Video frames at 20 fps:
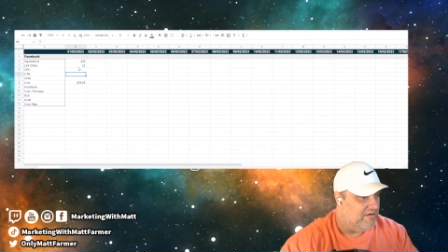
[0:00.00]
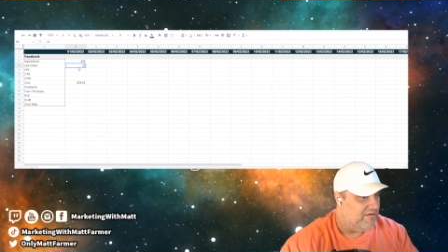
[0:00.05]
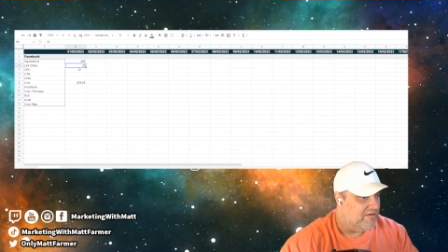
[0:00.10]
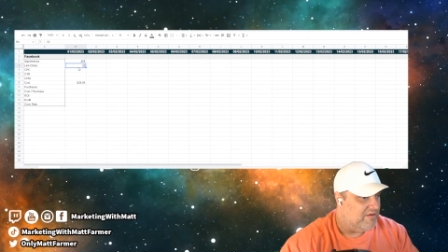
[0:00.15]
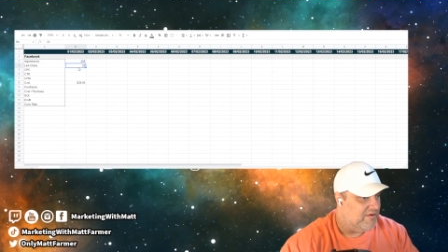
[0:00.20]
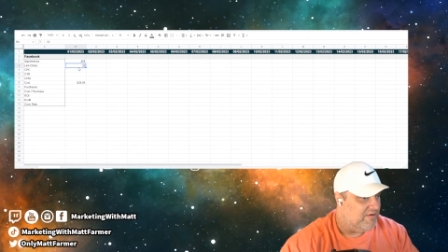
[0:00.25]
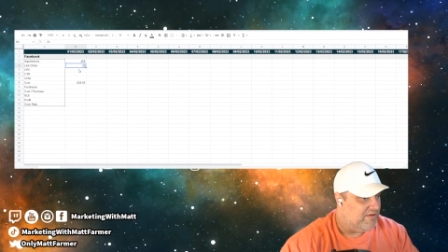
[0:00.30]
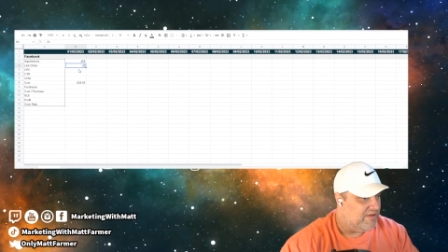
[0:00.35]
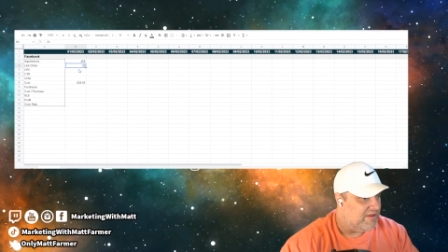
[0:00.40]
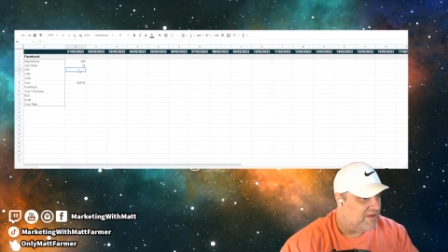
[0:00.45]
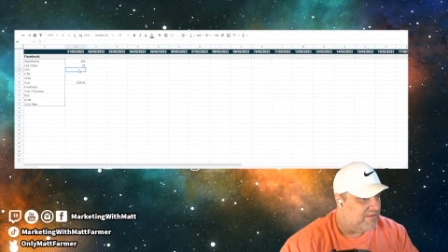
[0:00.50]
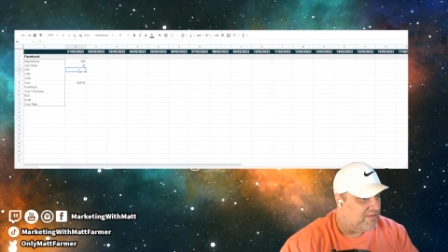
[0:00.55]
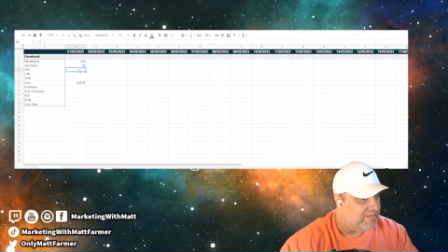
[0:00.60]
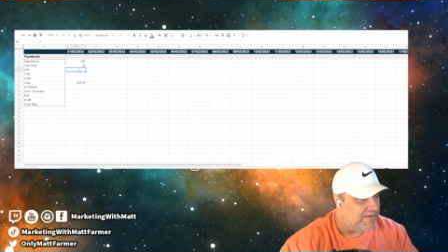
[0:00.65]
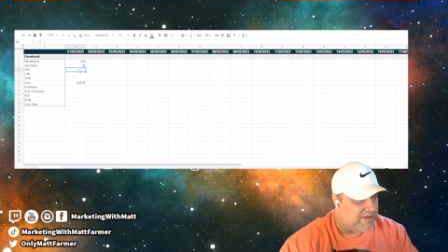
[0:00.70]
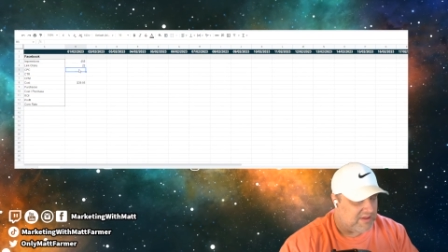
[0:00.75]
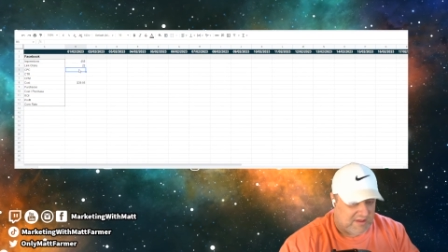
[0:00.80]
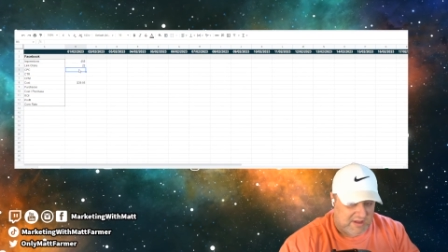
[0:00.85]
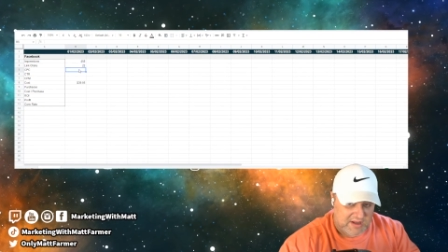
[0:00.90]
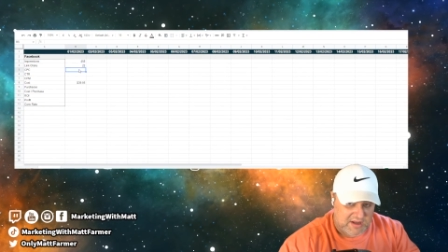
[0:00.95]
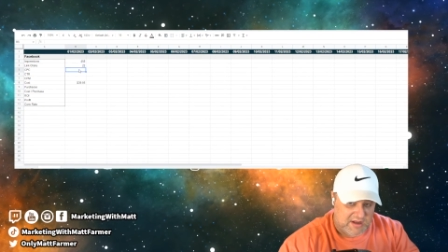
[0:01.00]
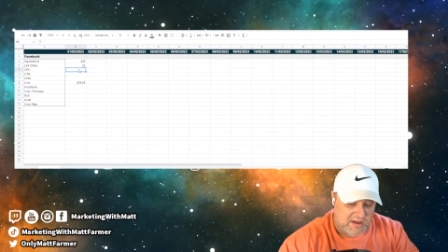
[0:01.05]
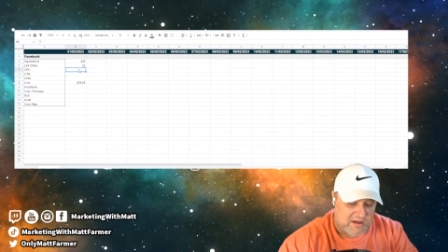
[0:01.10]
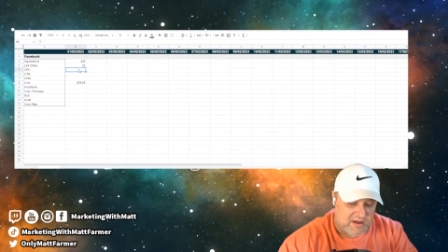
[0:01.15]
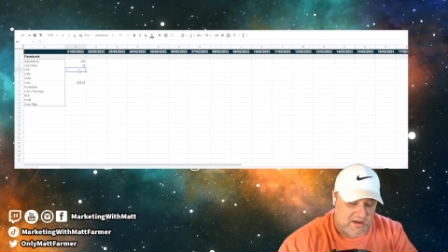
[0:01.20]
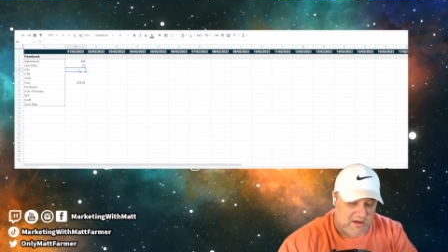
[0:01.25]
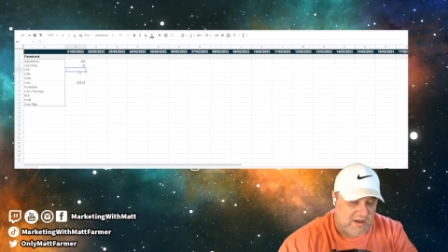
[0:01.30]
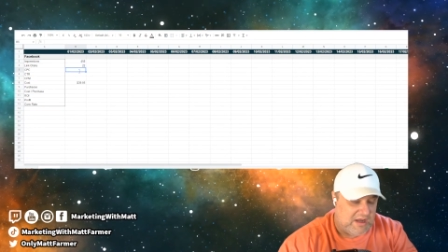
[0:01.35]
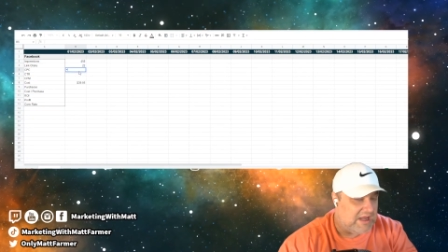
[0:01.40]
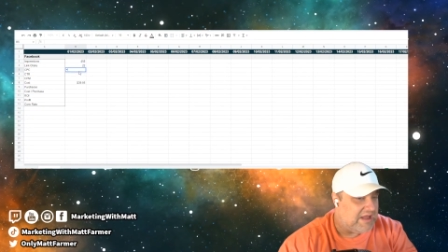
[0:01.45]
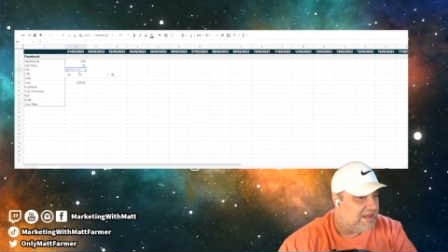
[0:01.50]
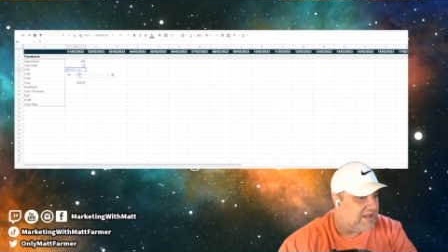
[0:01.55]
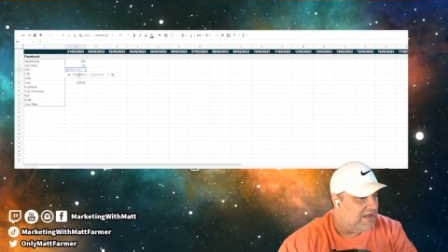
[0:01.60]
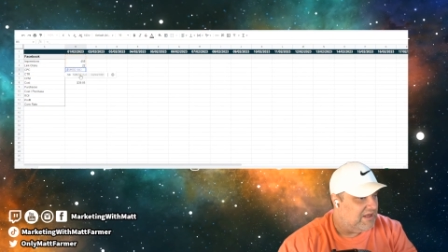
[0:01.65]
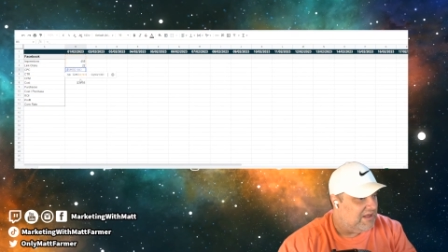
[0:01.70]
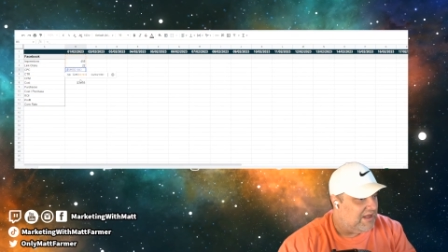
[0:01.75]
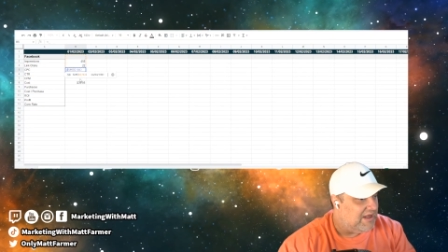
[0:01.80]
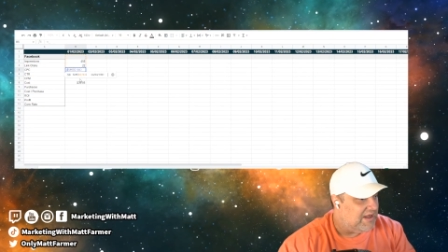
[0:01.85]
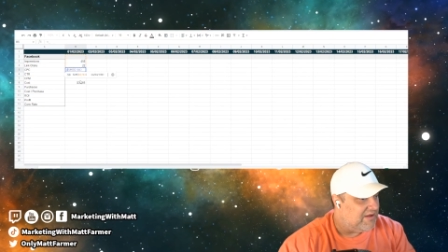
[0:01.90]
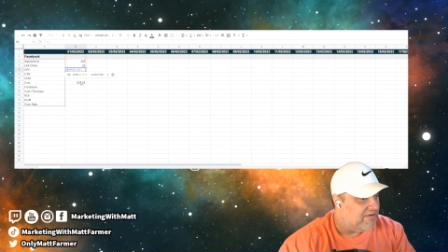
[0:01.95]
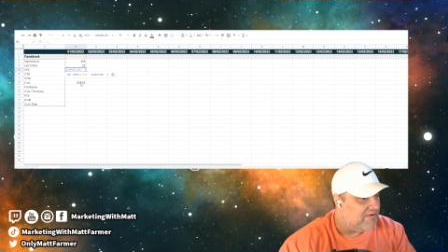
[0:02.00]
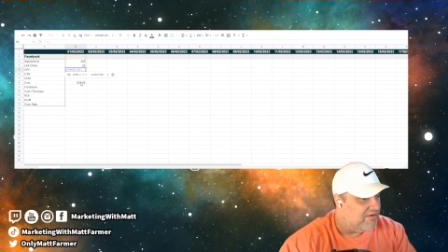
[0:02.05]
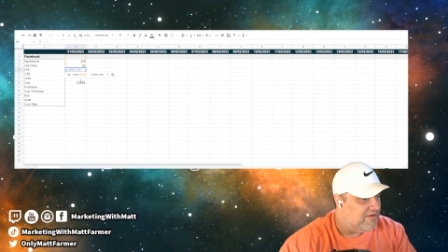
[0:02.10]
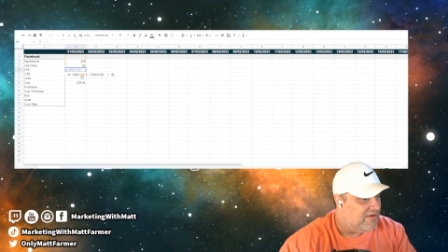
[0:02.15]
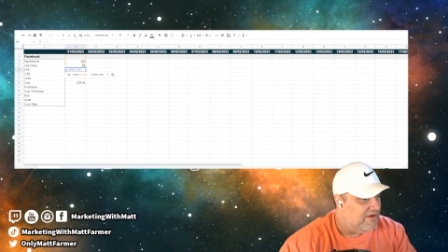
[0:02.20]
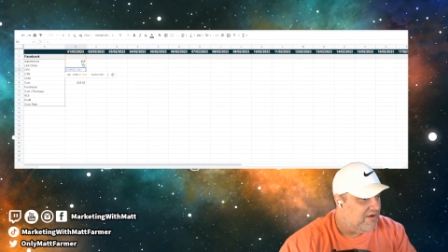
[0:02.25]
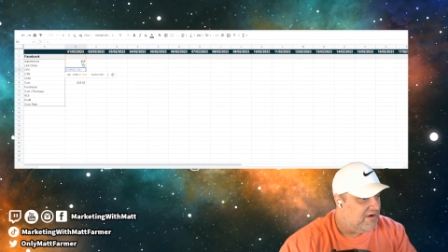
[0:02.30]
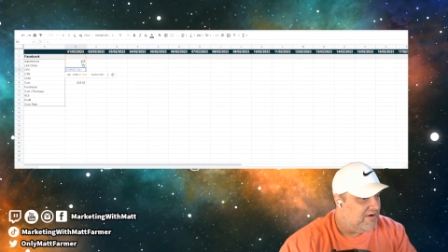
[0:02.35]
So the CPC is the links